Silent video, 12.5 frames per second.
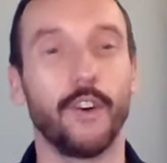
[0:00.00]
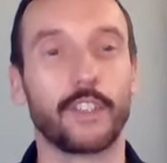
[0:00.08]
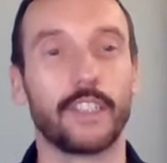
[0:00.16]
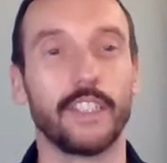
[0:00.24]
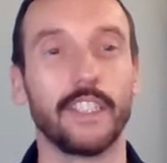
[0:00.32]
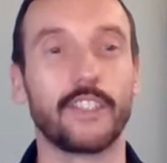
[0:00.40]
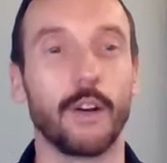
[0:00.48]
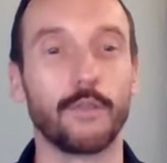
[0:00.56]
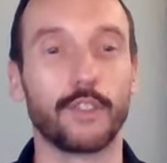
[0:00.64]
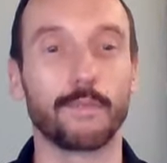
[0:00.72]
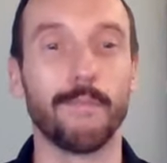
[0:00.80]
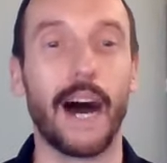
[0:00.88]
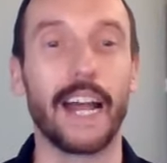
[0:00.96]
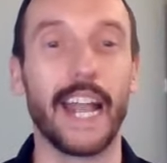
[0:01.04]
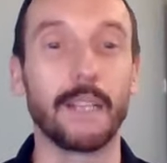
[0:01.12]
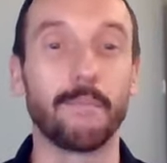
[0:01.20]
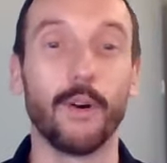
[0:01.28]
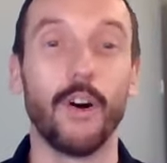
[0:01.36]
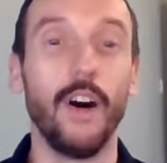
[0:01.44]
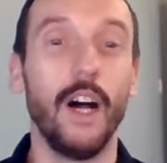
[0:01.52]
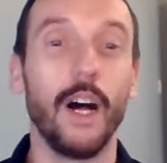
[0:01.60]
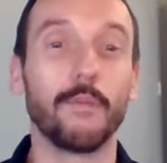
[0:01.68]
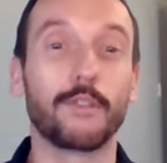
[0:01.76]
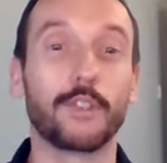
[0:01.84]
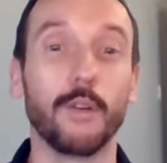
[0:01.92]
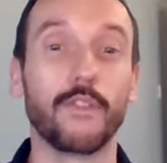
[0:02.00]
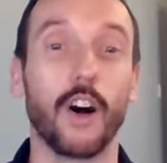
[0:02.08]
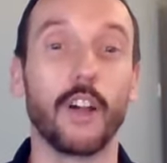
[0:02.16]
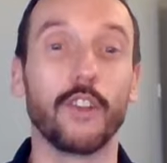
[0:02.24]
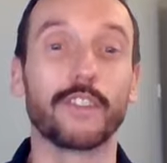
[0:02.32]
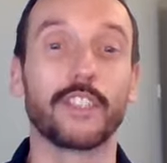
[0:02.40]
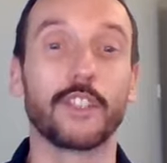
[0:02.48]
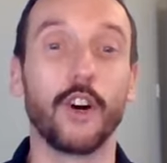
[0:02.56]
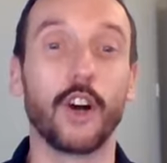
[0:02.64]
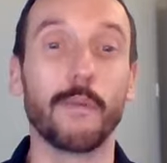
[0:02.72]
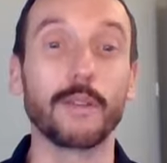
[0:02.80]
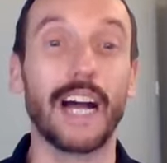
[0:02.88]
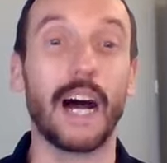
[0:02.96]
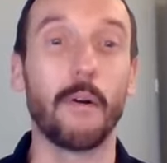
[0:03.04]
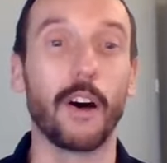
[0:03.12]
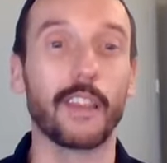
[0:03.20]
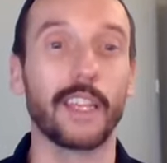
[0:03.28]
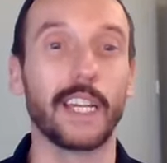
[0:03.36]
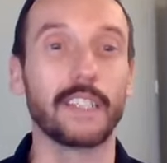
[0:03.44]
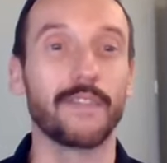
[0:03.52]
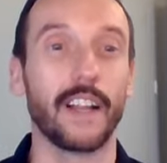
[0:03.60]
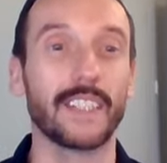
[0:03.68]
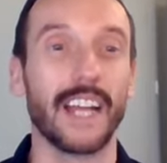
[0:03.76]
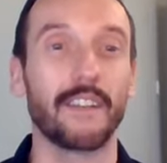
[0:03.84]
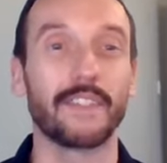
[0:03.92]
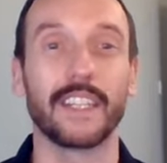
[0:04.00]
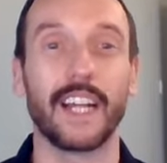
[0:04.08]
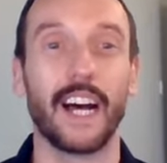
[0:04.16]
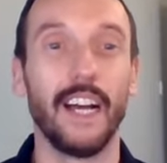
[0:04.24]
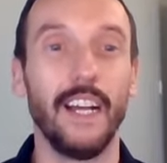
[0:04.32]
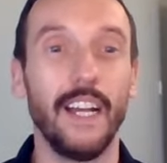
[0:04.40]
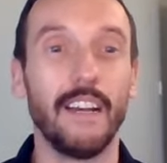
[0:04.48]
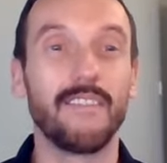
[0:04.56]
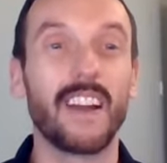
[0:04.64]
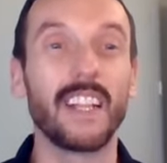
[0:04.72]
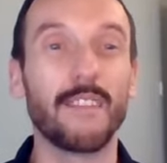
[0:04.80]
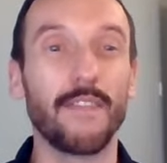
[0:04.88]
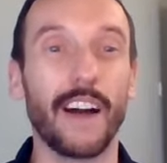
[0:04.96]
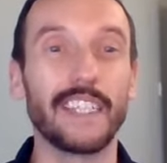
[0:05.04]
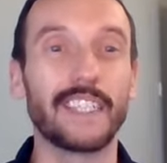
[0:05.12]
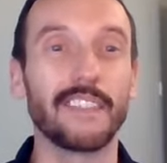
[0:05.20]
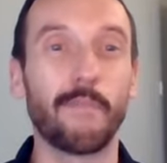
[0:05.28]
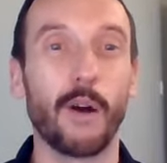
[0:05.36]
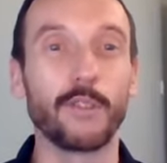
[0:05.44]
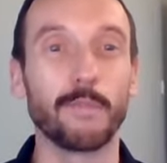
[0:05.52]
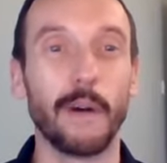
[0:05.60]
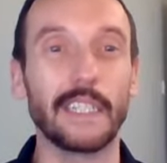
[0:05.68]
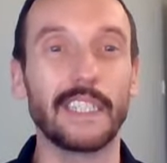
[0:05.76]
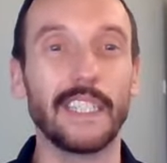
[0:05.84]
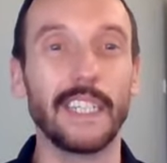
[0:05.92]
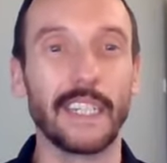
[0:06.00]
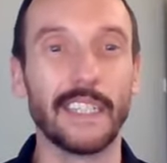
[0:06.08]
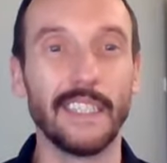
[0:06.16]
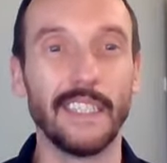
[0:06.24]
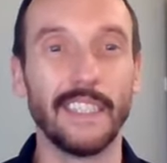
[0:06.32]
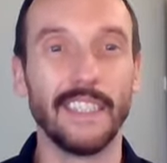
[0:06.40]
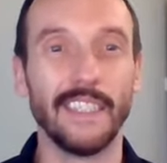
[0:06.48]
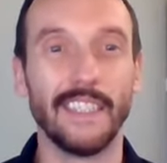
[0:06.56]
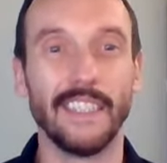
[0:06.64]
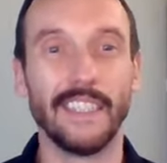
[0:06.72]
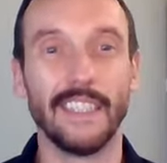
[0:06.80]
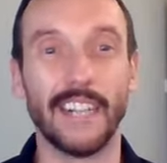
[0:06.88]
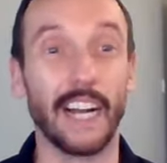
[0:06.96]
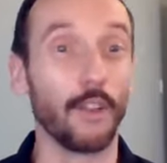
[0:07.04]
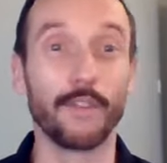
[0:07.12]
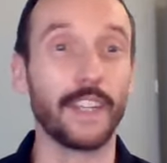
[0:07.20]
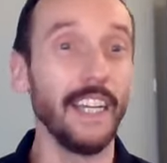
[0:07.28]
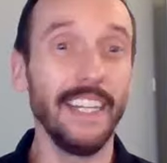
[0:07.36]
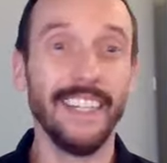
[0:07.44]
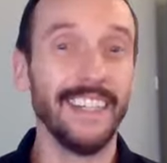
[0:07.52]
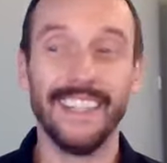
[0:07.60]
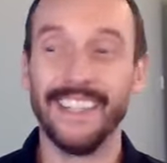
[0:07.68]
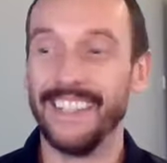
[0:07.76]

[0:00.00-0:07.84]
fortunately. So it's just Matt and Ed, but I'm sure we've got enough to talk about. How are things, fellas, after that very divisive post-match, I think? I loved it.